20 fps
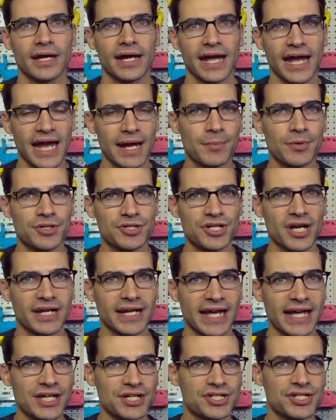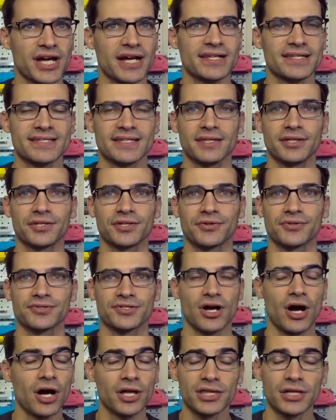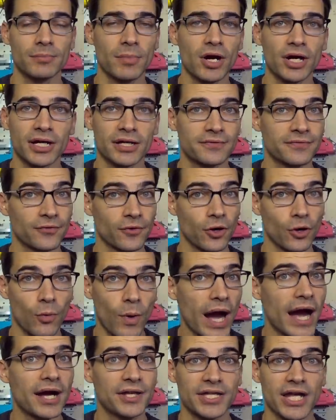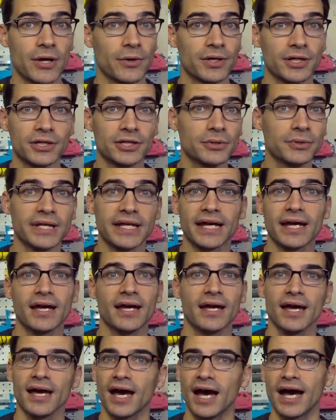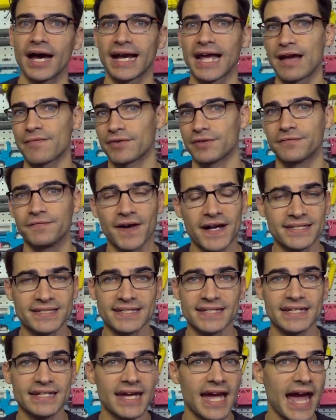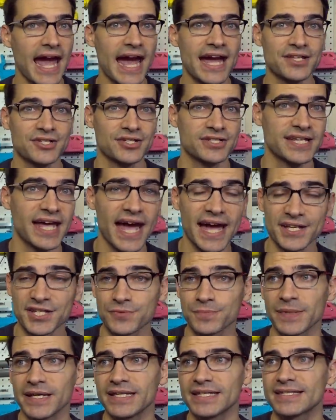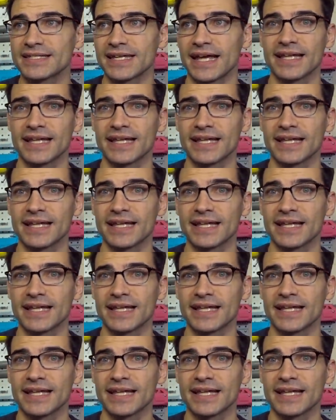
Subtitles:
Hammershot 8-shot cylinders on the market for a while now, including GavinFuzzy, AtchAttachments,